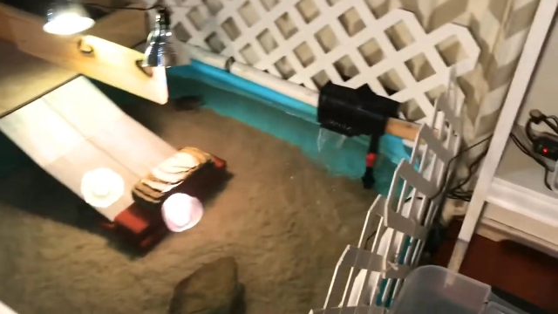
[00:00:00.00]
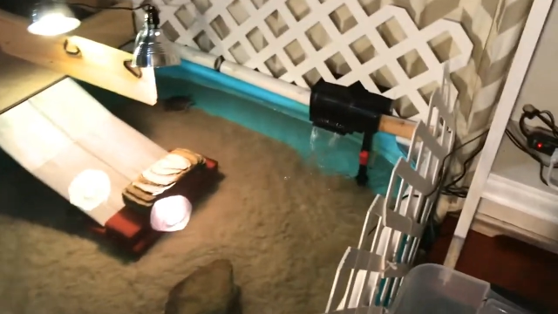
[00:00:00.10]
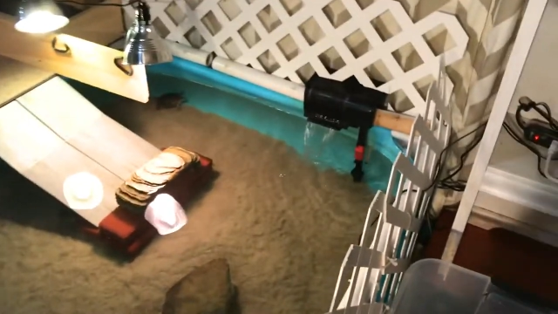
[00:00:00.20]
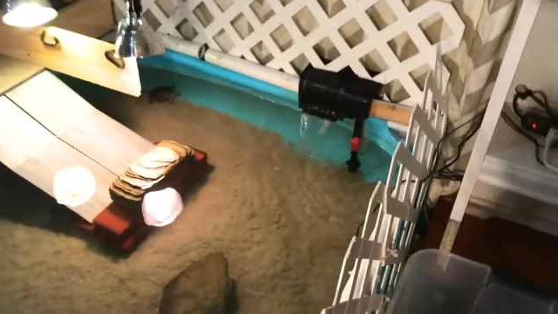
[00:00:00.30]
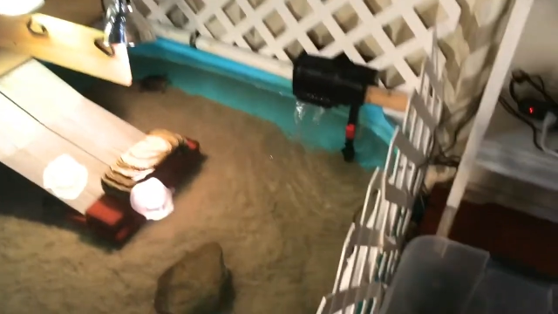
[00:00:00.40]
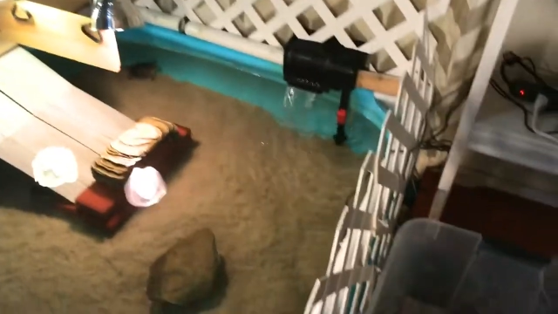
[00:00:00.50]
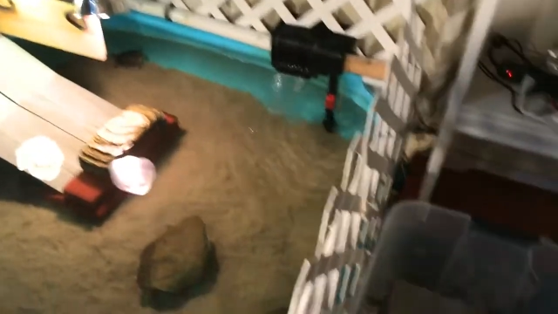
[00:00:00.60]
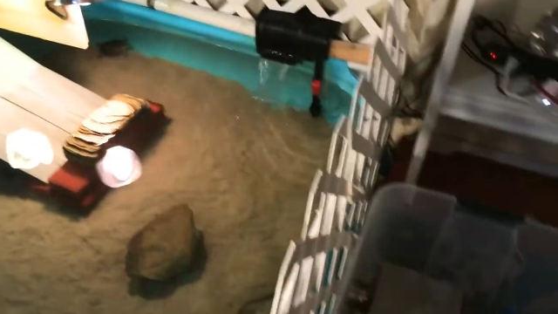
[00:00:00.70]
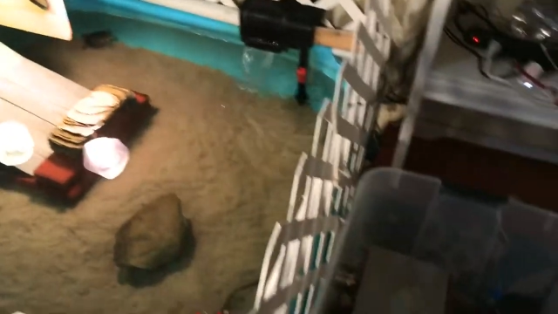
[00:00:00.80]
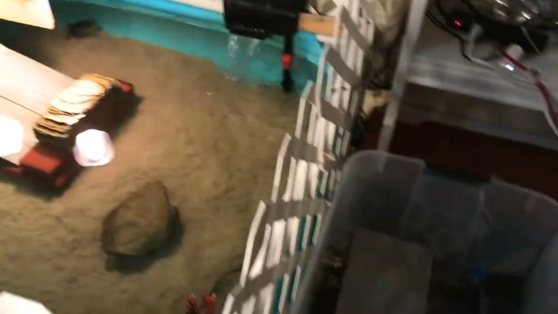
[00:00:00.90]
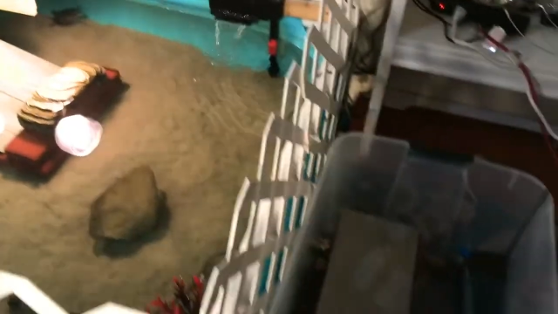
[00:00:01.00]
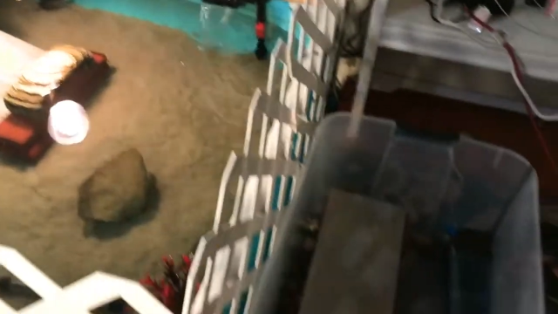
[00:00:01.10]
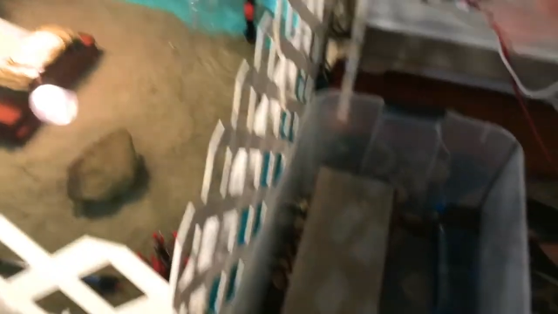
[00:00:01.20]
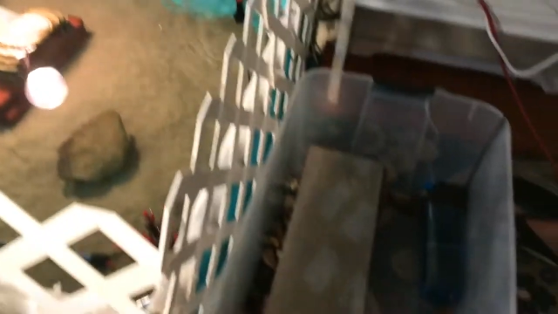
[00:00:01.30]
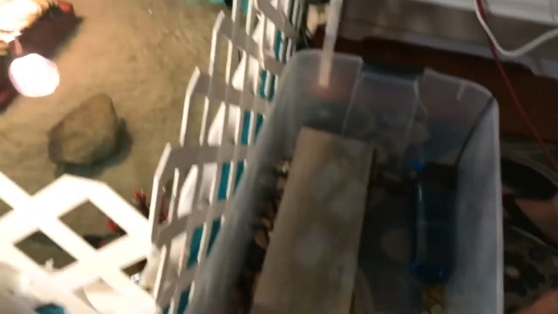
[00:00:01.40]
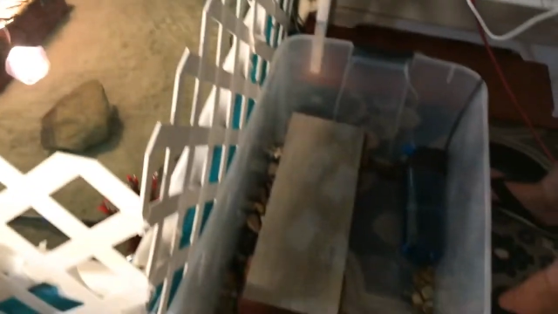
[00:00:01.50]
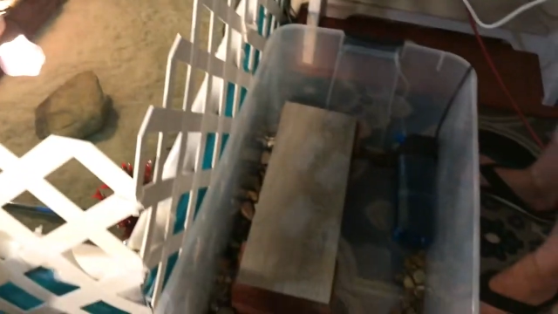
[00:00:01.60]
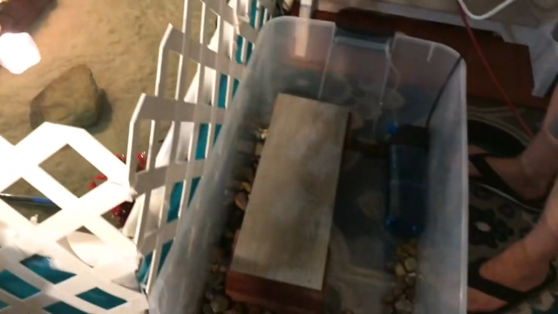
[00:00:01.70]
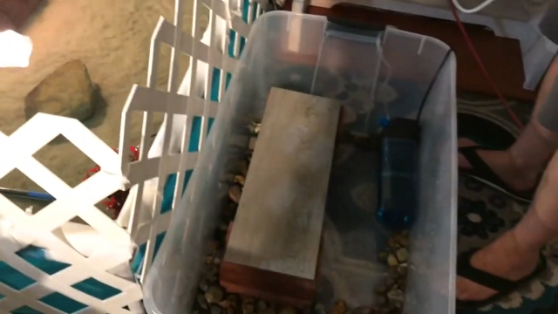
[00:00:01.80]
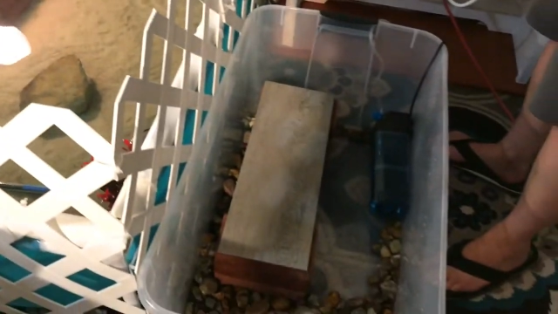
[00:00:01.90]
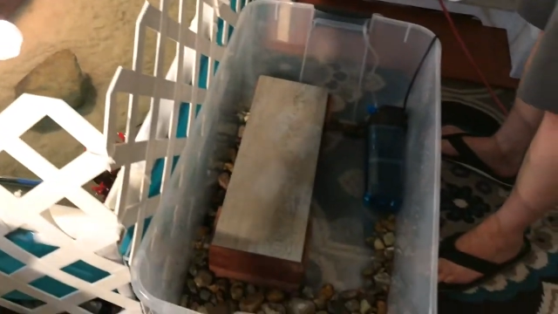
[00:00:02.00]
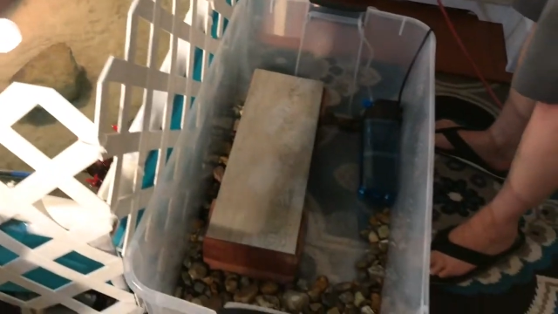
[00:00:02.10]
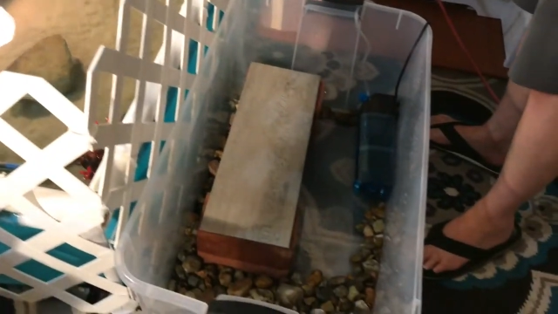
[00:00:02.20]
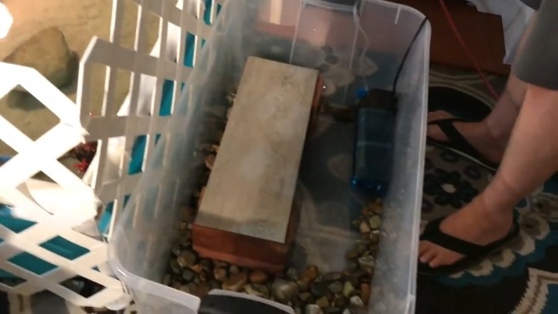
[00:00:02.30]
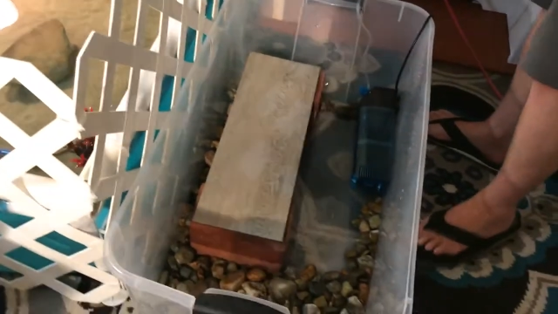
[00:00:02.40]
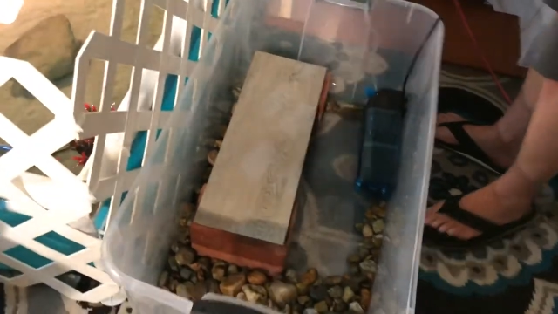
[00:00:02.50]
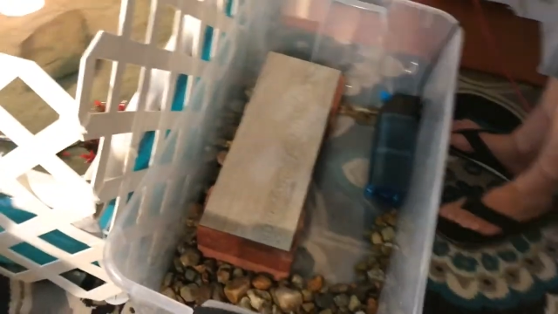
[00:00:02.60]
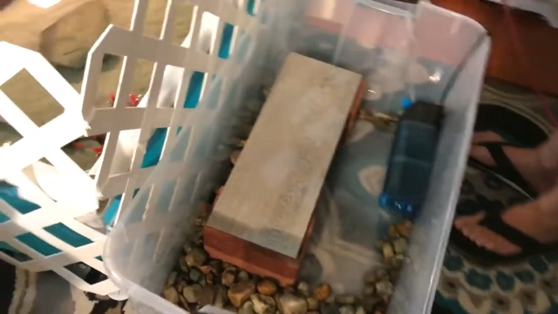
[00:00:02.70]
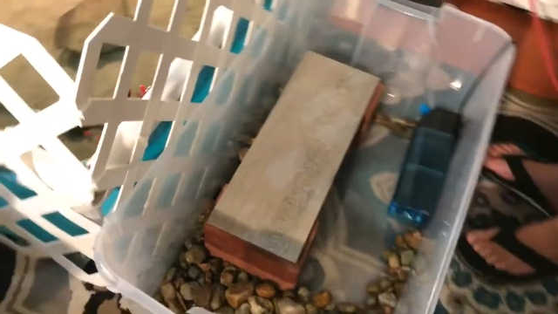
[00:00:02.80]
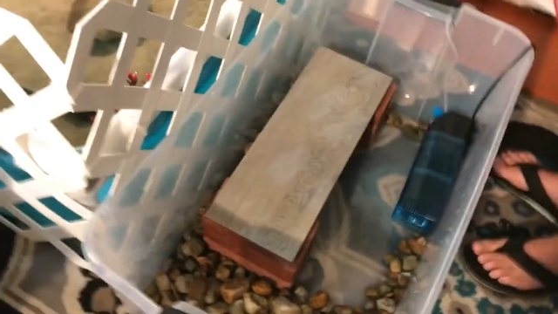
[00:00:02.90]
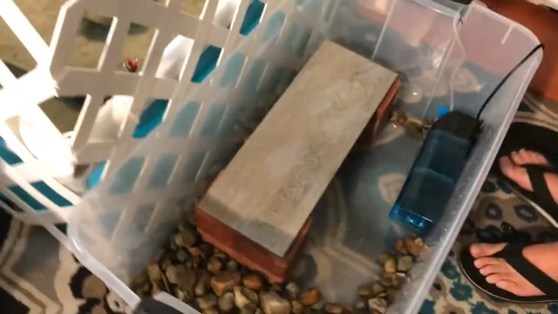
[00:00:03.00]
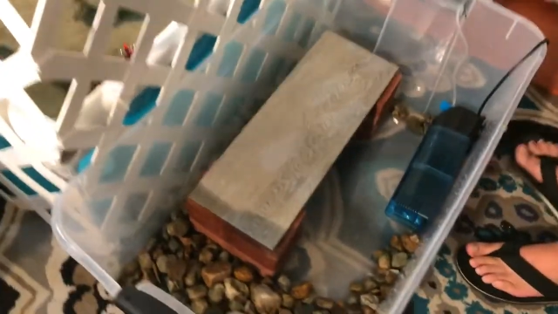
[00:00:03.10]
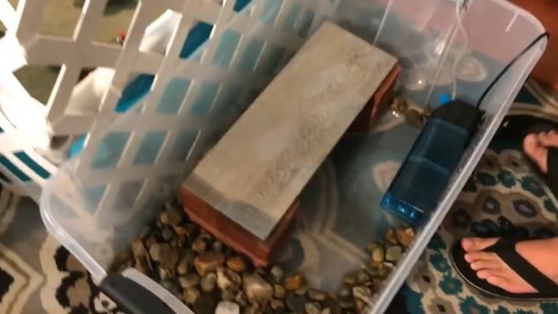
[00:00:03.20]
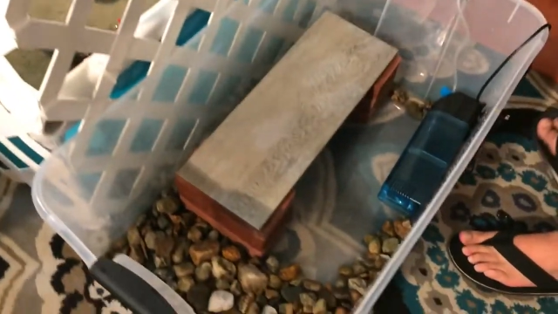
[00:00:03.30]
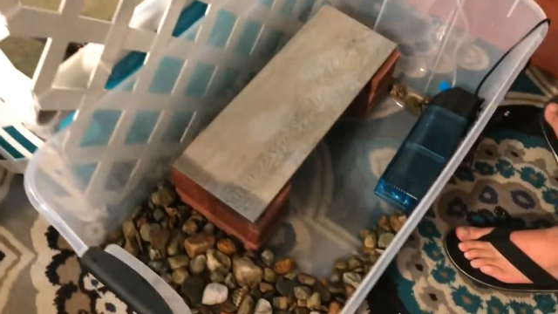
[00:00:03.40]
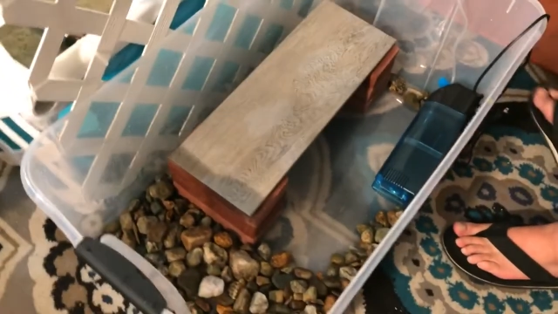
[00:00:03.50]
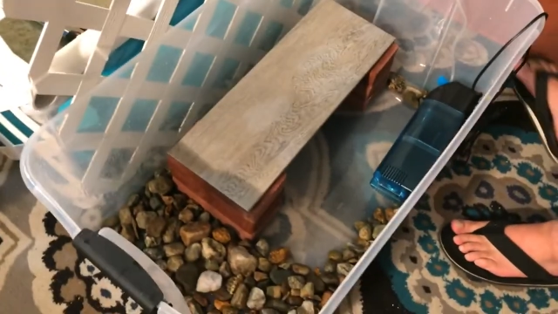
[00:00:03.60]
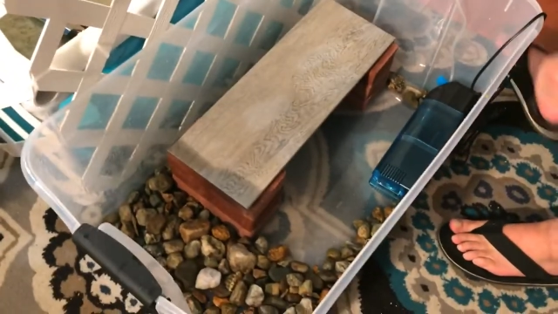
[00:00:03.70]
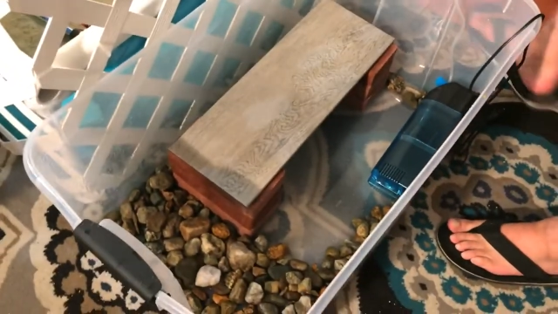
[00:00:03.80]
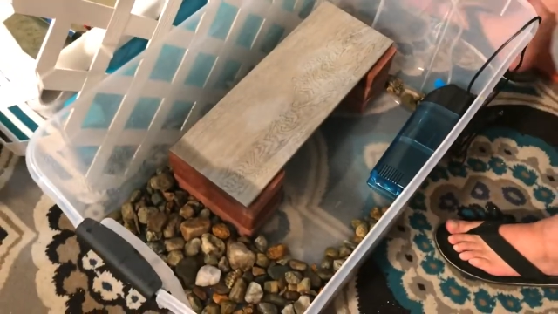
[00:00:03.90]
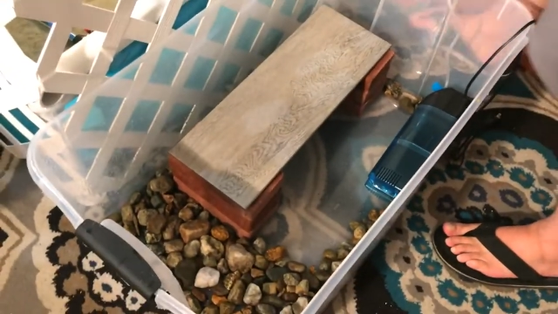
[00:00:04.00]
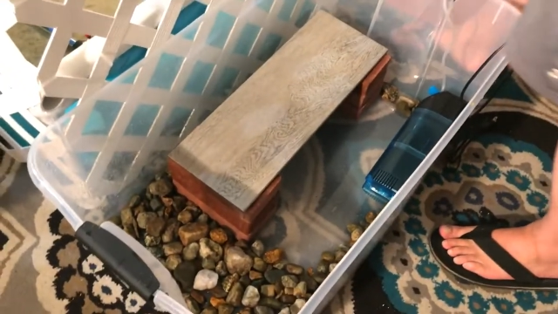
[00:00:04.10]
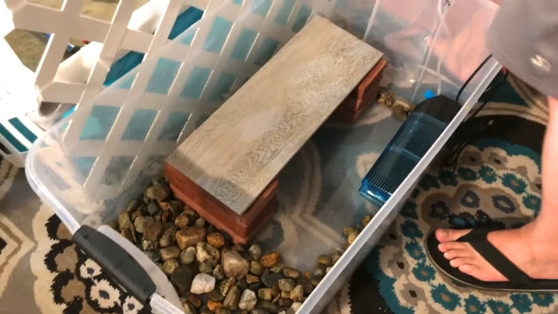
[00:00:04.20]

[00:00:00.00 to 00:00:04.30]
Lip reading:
[unreadable: no face in view]